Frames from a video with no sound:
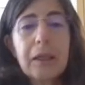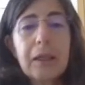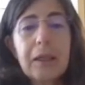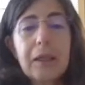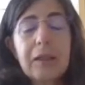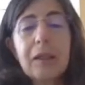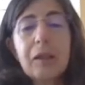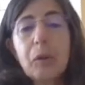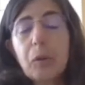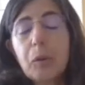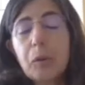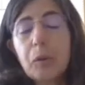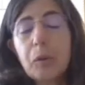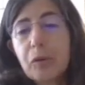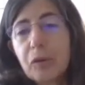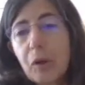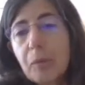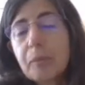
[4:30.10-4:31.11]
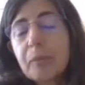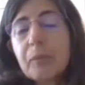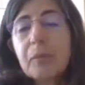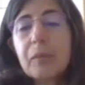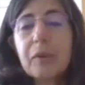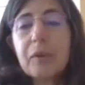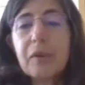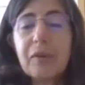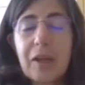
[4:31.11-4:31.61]
It includes
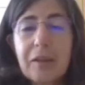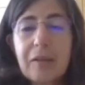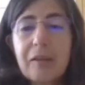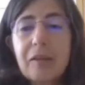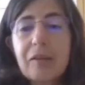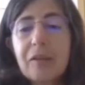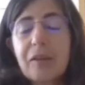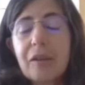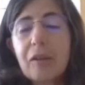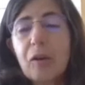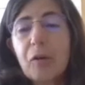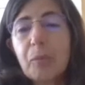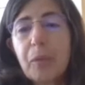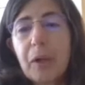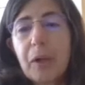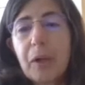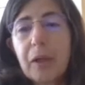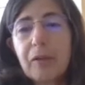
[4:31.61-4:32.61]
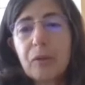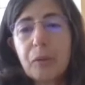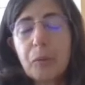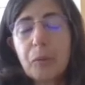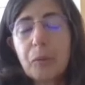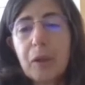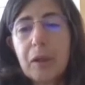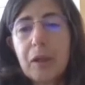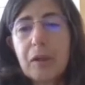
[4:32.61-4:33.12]
some changes in comparison
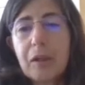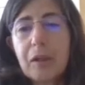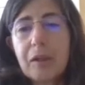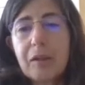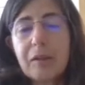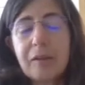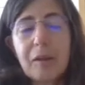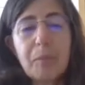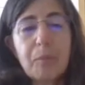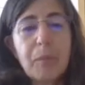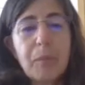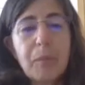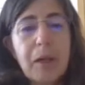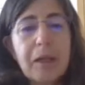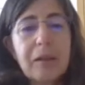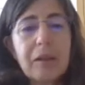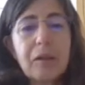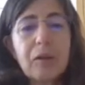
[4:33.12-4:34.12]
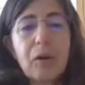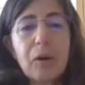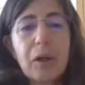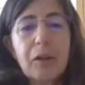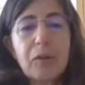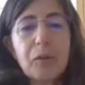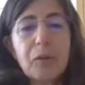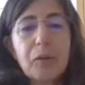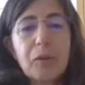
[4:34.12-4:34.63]
with the template in
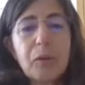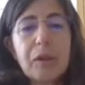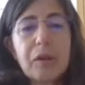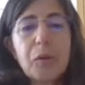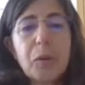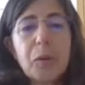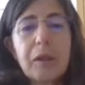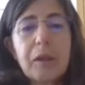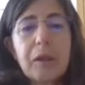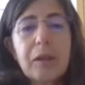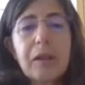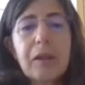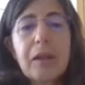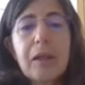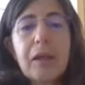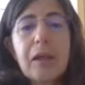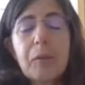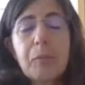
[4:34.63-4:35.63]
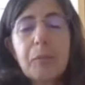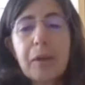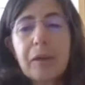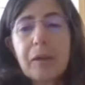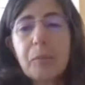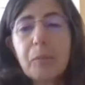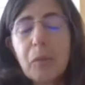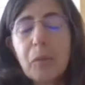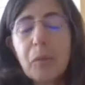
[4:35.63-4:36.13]
Horizon 2020,
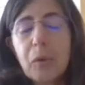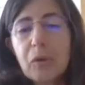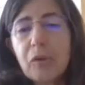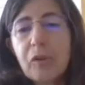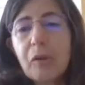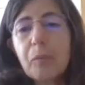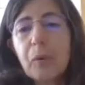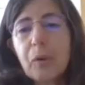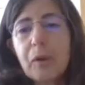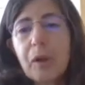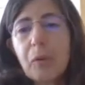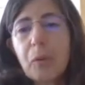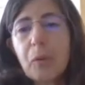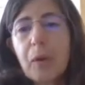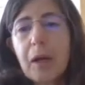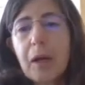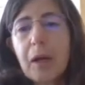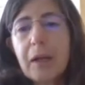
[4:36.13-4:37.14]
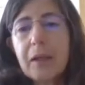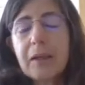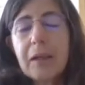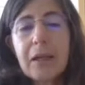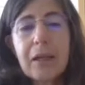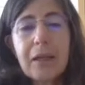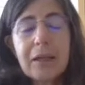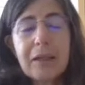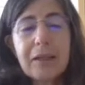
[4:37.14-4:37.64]
but the most important one
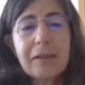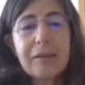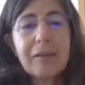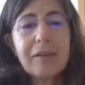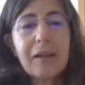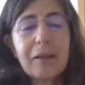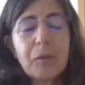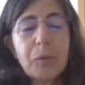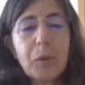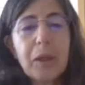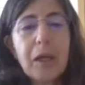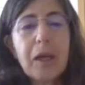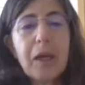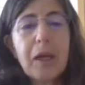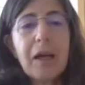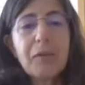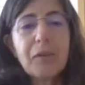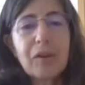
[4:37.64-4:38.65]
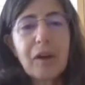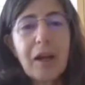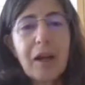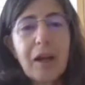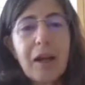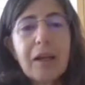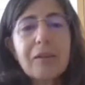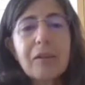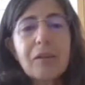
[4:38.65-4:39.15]
is that we have
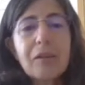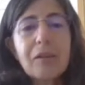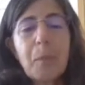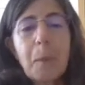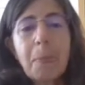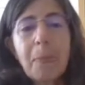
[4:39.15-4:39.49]
tried